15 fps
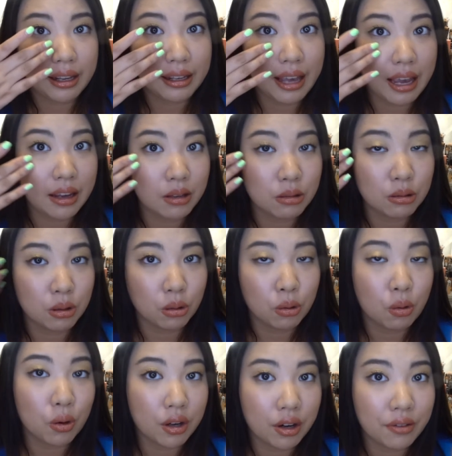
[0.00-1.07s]
of get into the
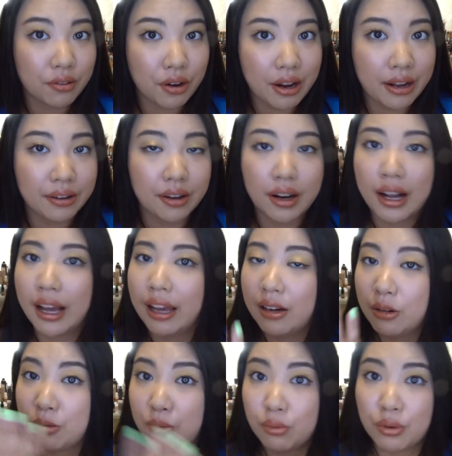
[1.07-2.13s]
corner of your under eye
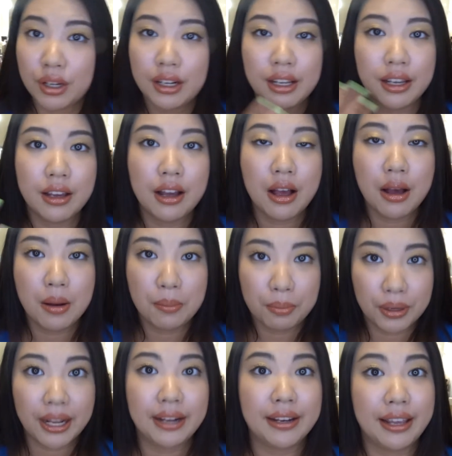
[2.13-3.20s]
and really
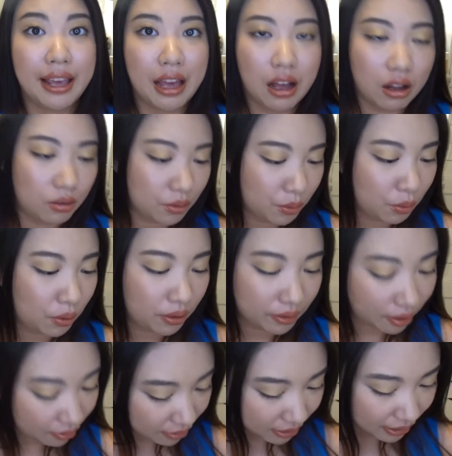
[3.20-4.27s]
blending out your
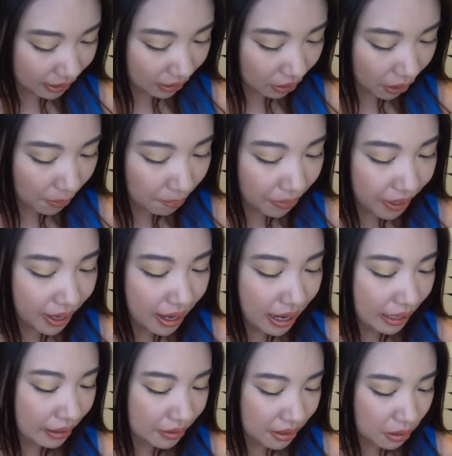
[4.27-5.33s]
concealer
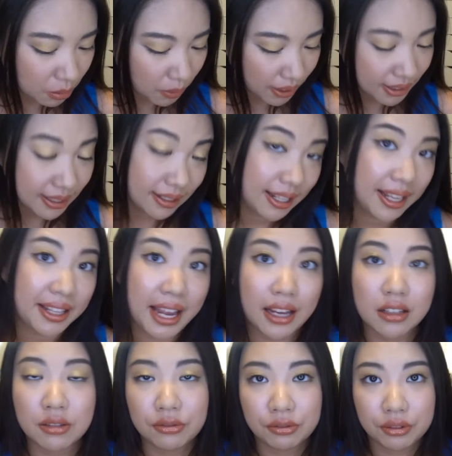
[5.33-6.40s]
and this one is
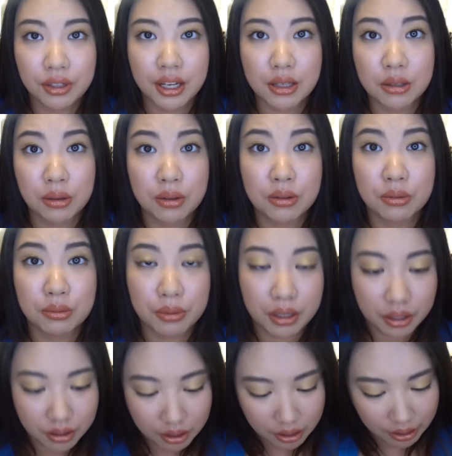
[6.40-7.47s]
latex free so it's
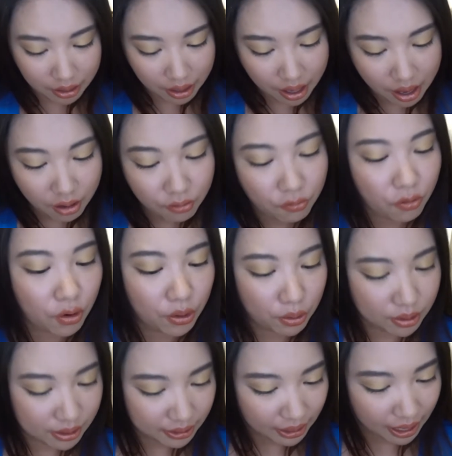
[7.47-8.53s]
really good for
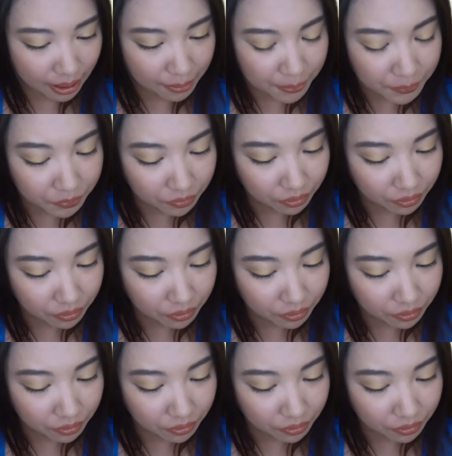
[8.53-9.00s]
your skin